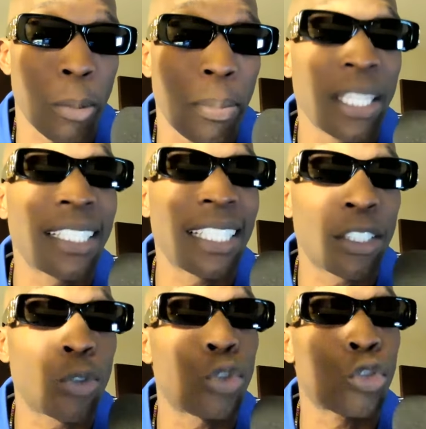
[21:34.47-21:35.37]
the
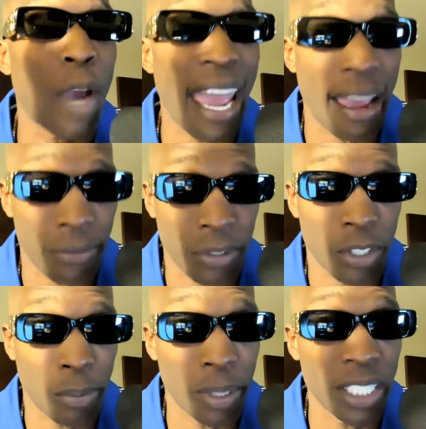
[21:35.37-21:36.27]
ability to draft,
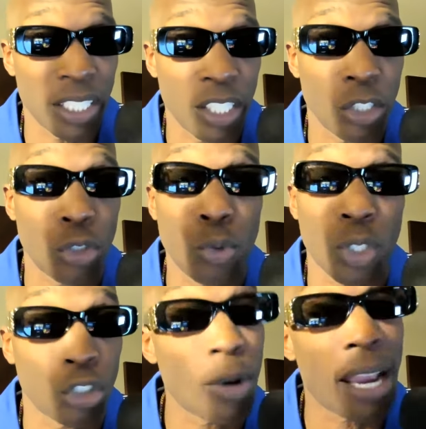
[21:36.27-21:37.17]
the ability
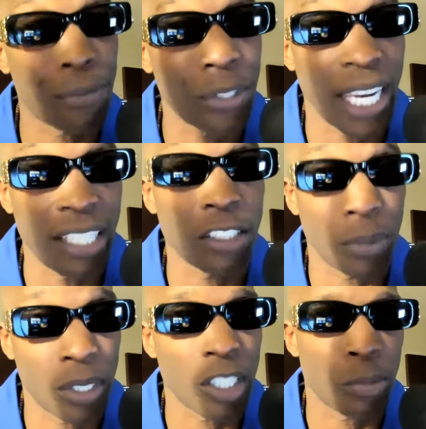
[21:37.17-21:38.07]
to attract free agents
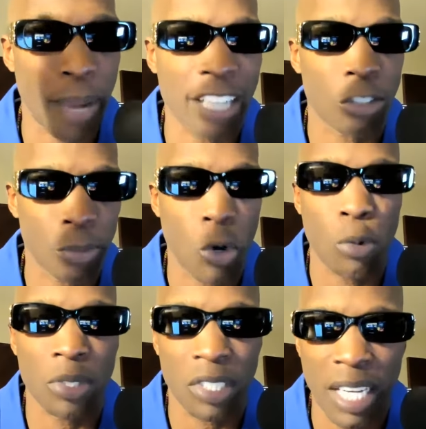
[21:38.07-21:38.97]
because Patrick
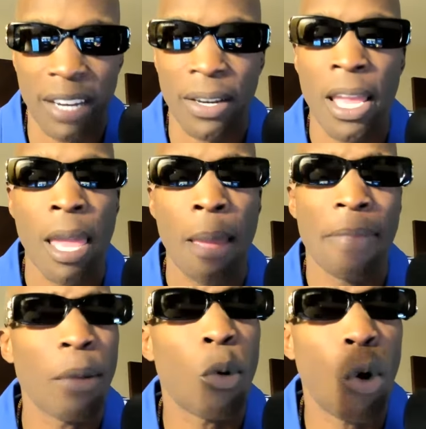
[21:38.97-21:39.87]
Mahomes is there,
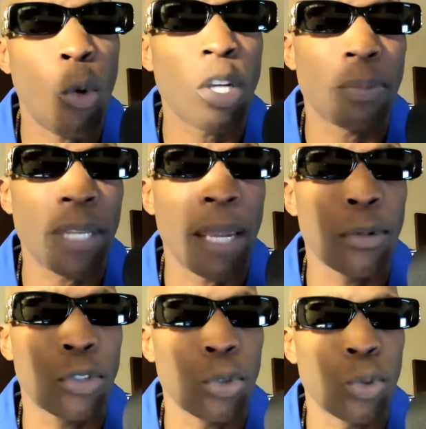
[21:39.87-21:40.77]
they will always be
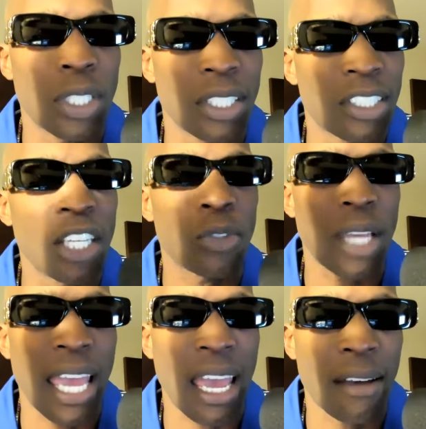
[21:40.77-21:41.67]
able to continue
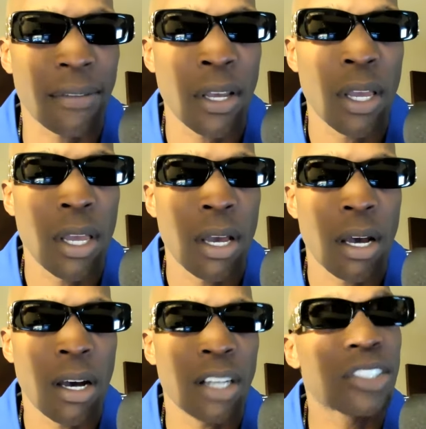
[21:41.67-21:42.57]
to have
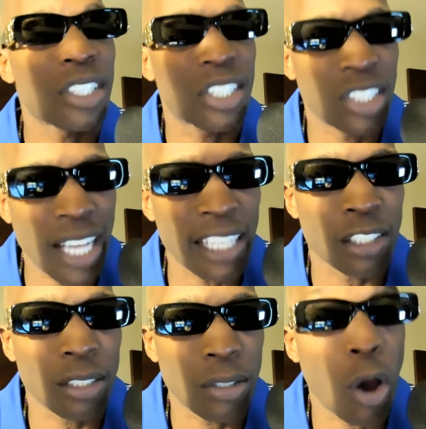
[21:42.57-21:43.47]
uh,
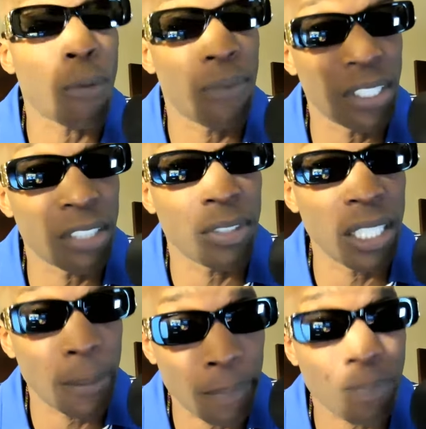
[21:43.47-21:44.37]
success
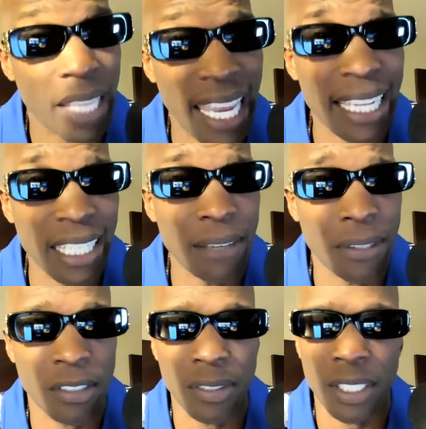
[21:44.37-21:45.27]
offensively and
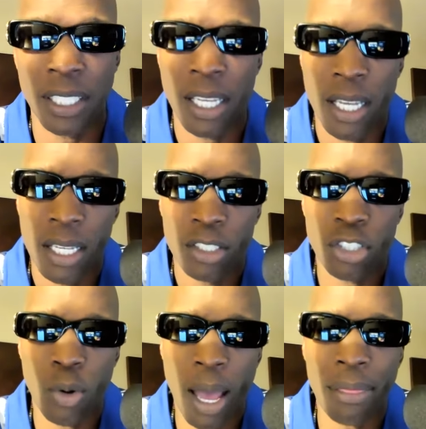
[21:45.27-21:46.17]
defensively.
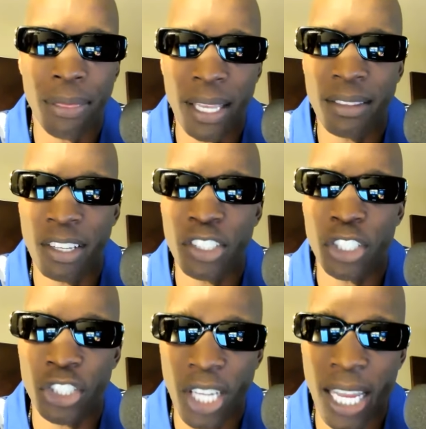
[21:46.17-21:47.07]
So I think there's
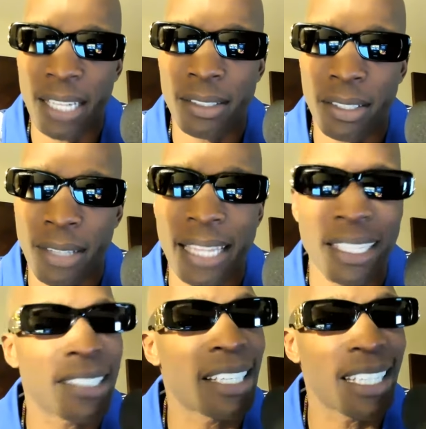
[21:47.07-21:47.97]
a chance
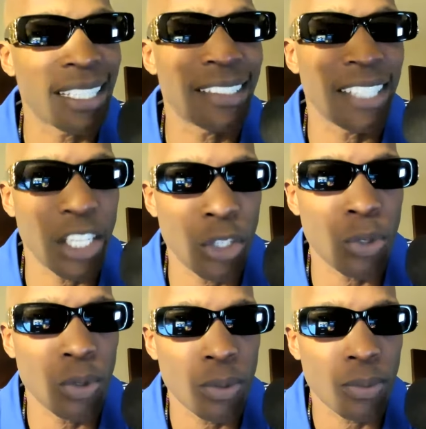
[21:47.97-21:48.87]
that this can
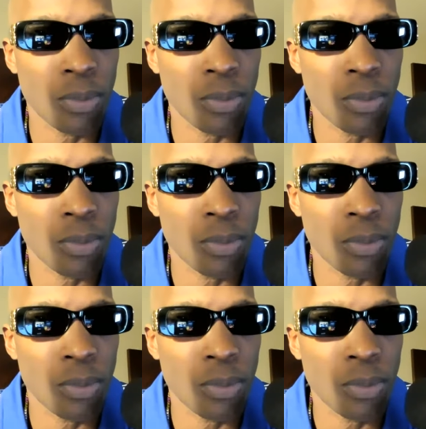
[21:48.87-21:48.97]
continue.